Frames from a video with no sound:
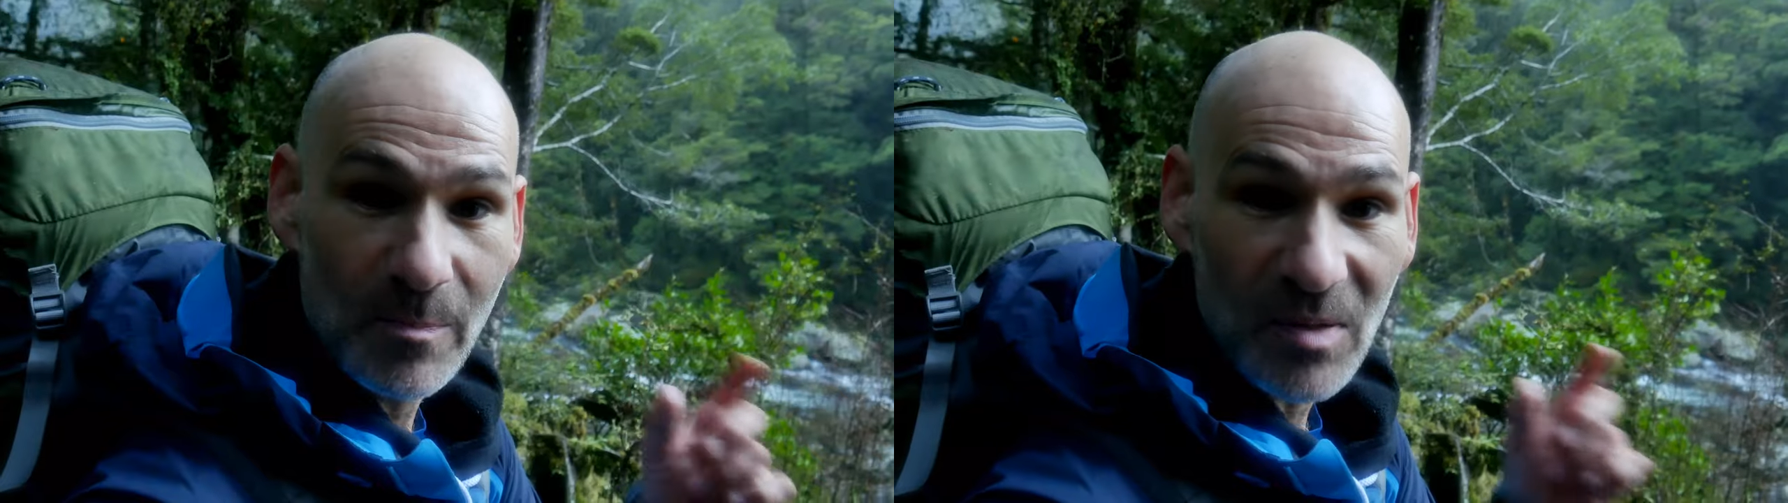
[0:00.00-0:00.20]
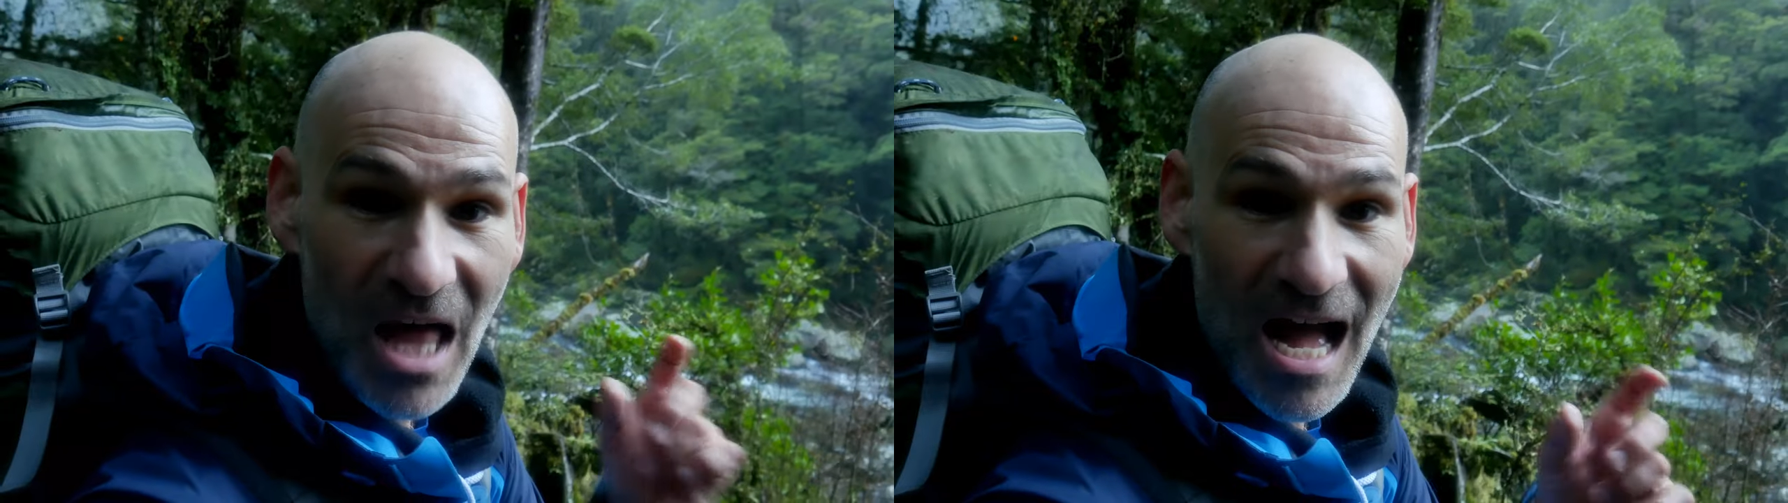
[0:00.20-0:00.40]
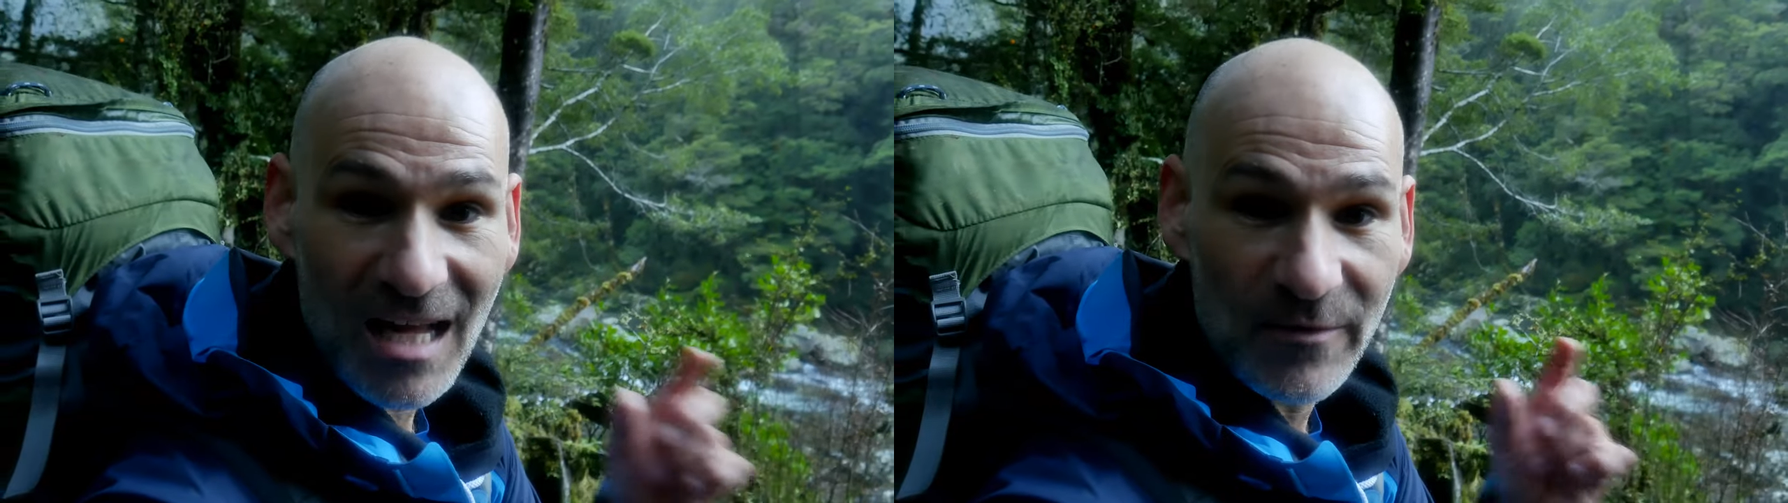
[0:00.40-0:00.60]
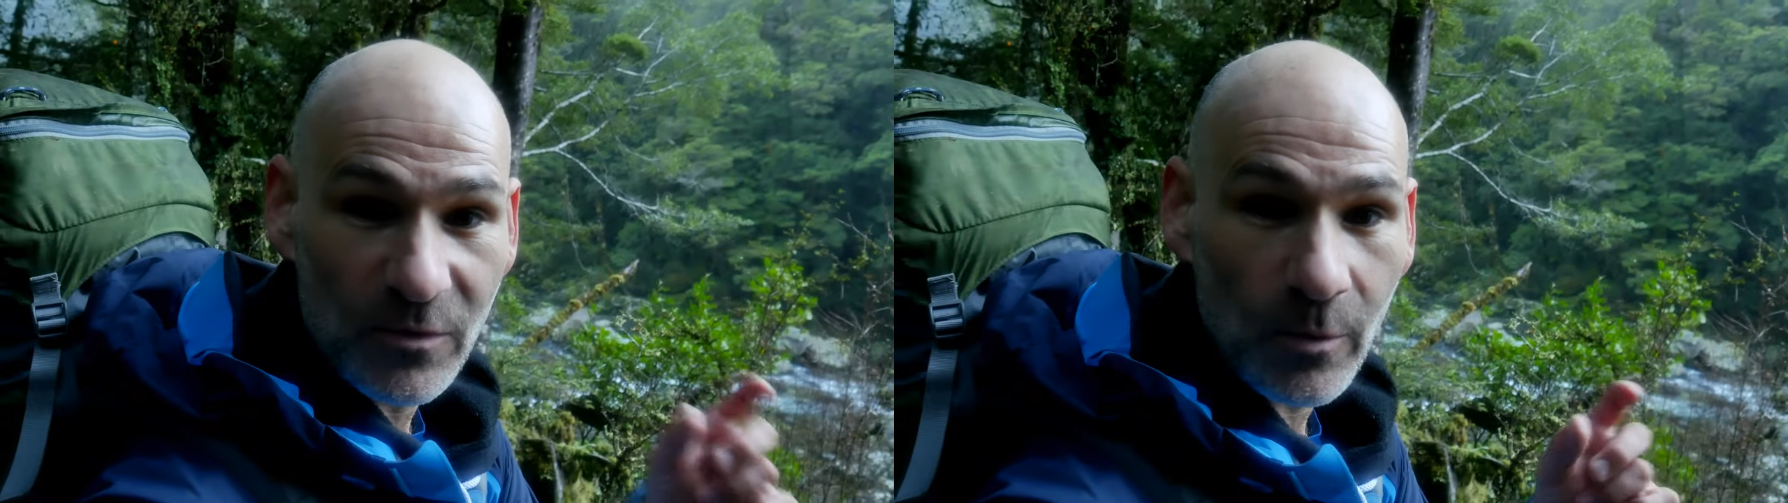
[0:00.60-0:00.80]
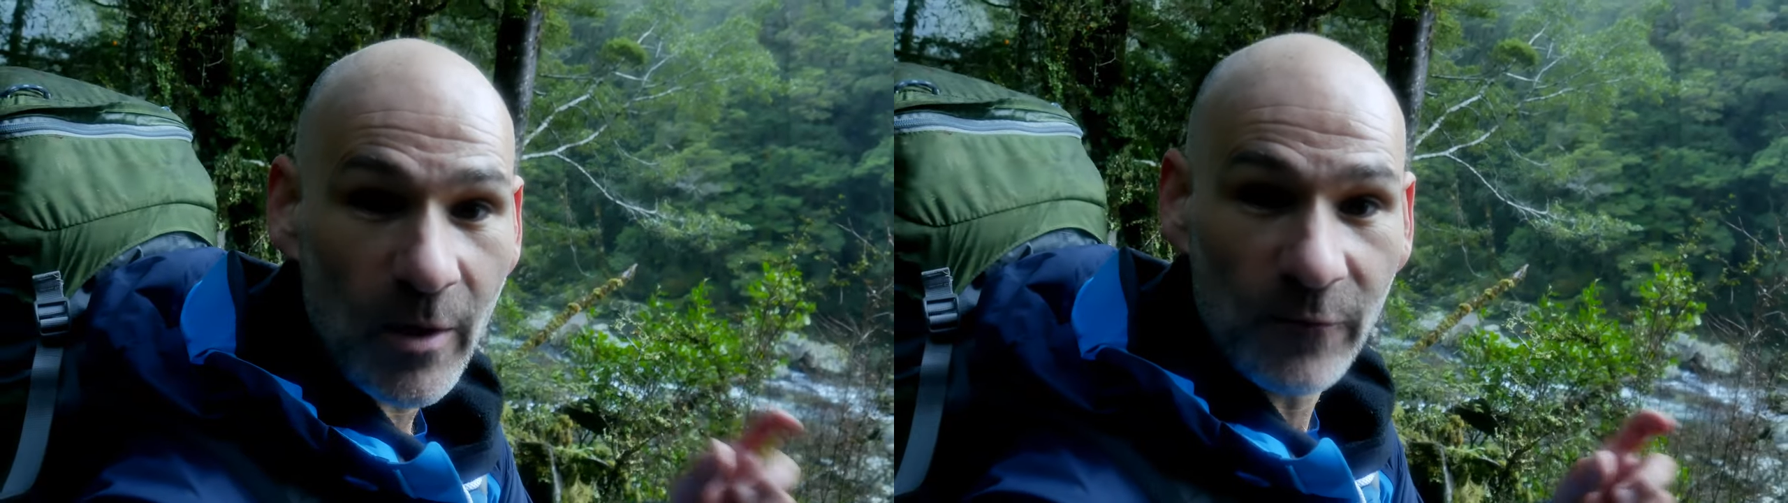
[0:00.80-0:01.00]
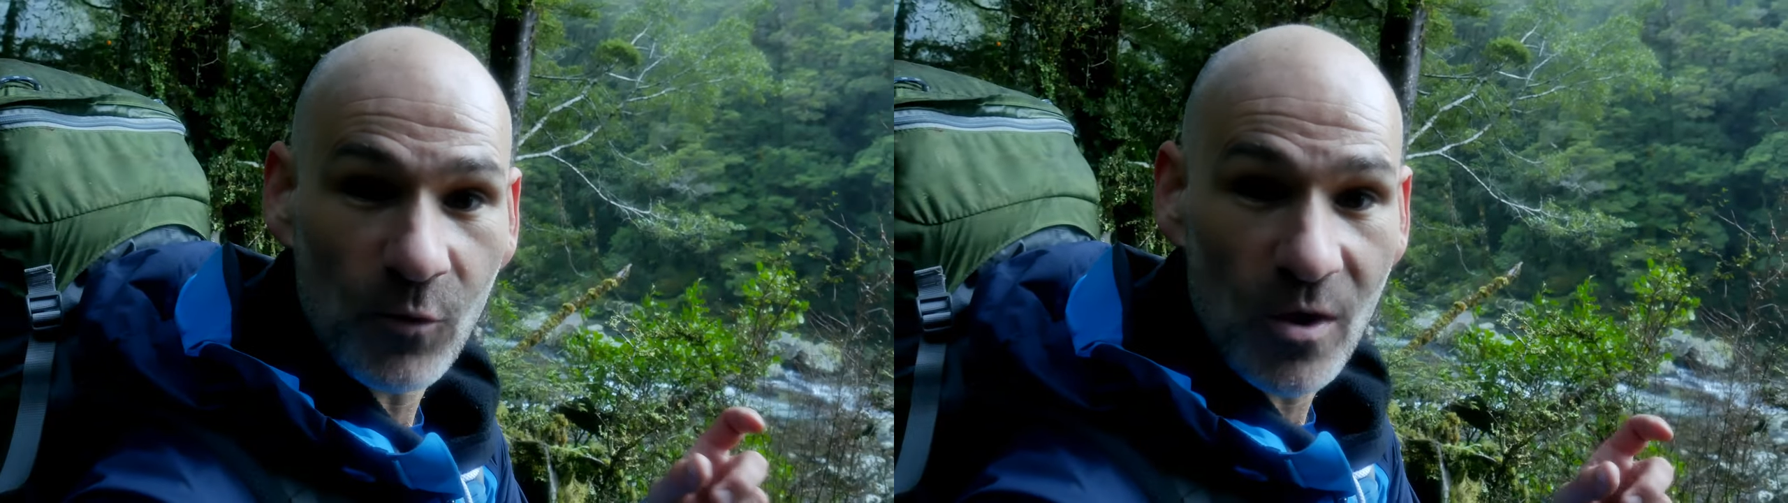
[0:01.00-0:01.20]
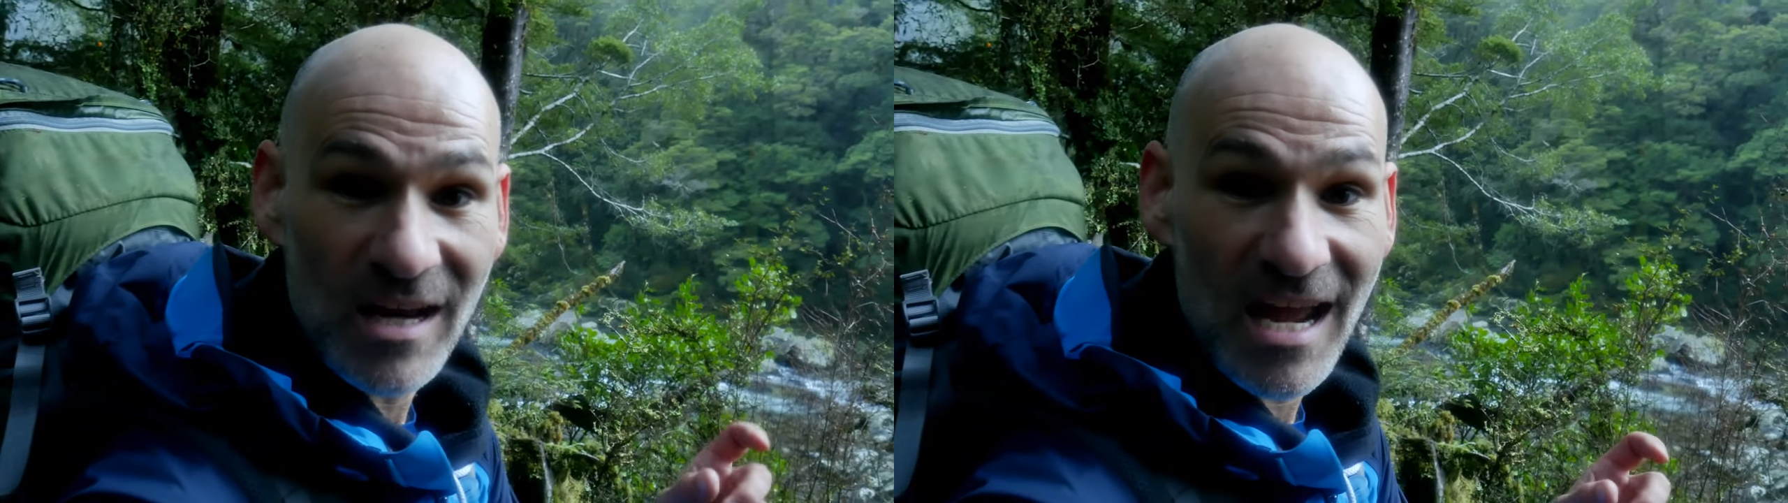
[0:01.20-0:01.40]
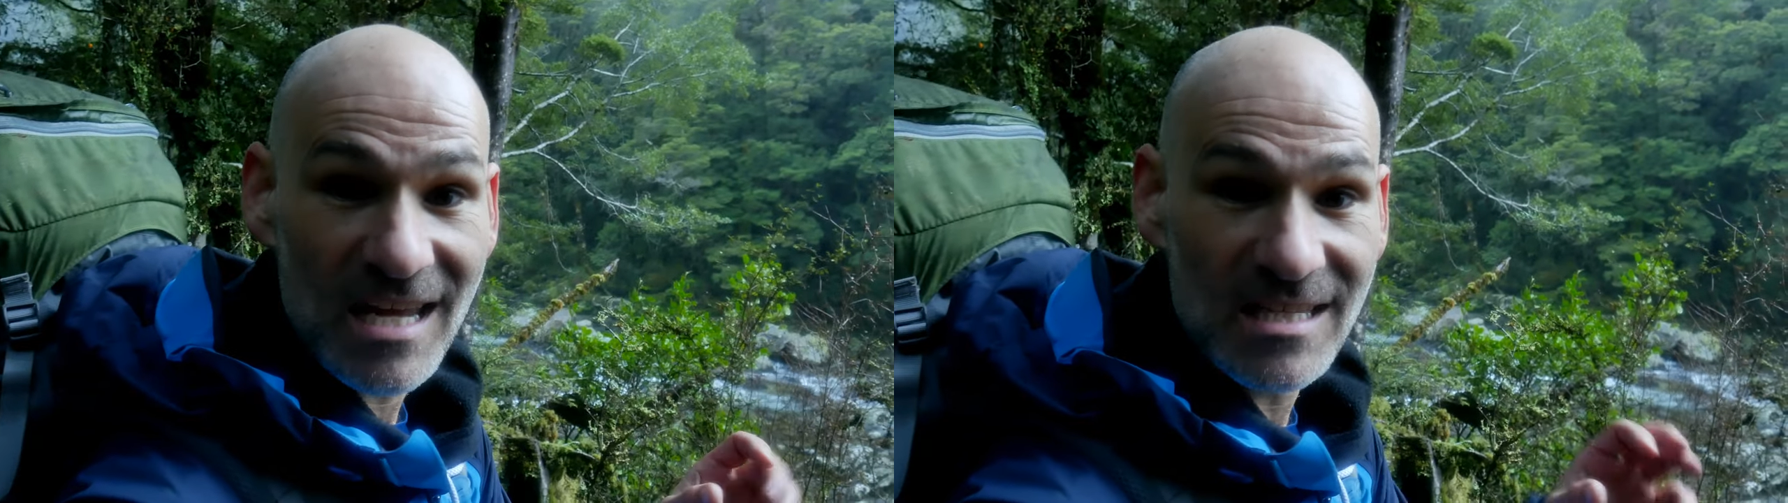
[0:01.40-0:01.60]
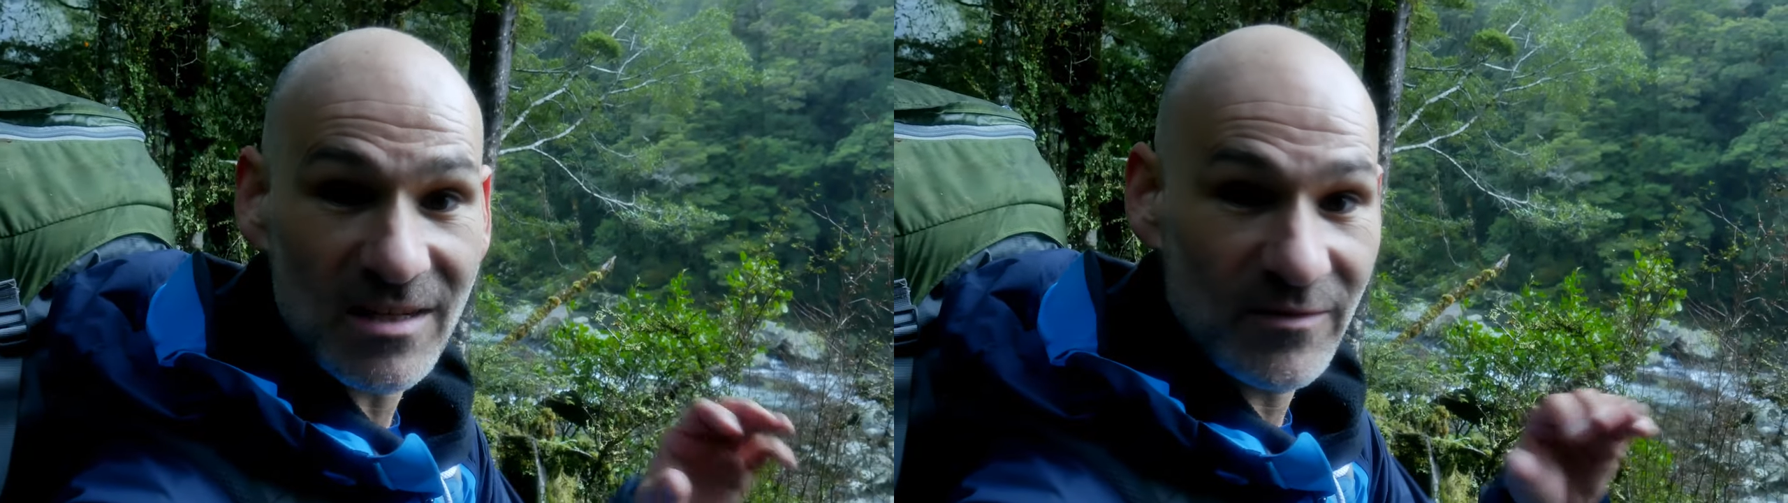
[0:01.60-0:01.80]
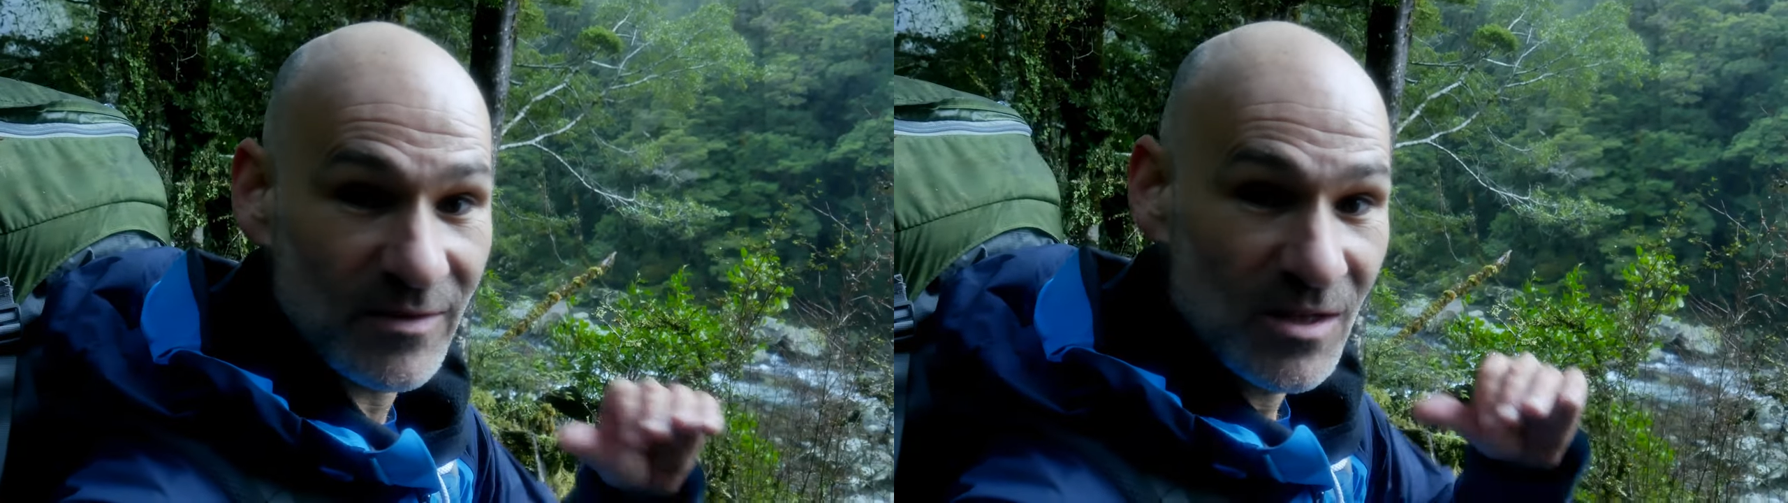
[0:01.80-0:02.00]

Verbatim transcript: block of three or four days of